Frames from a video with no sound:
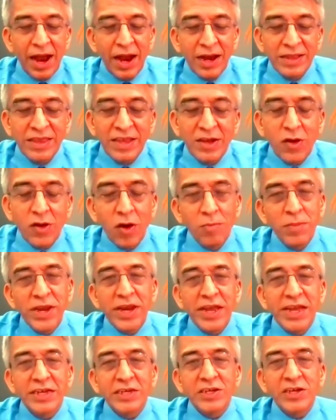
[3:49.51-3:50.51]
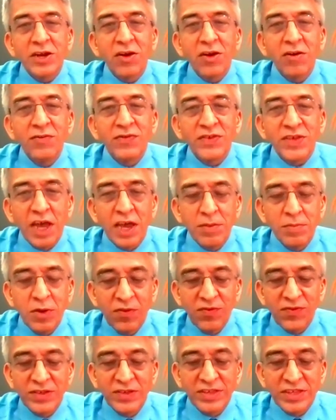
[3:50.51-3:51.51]
And the combination of
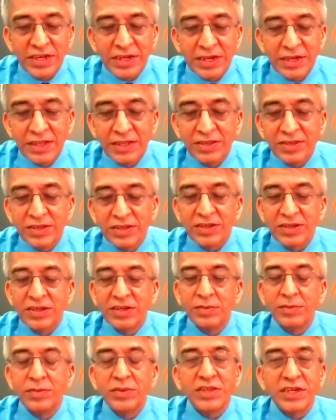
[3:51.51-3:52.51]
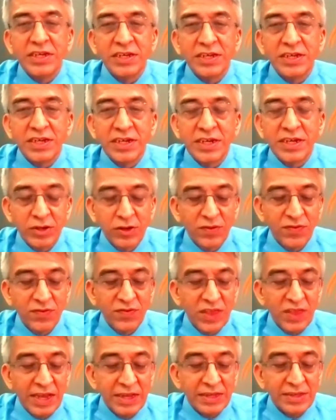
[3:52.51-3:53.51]
cyber-physical systems, the Internet
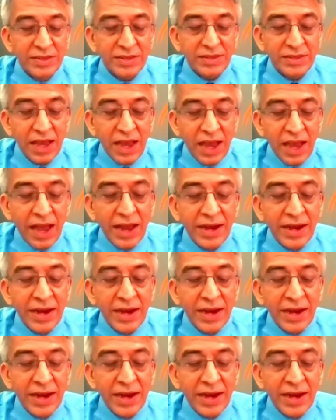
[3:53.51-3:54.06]
of Things,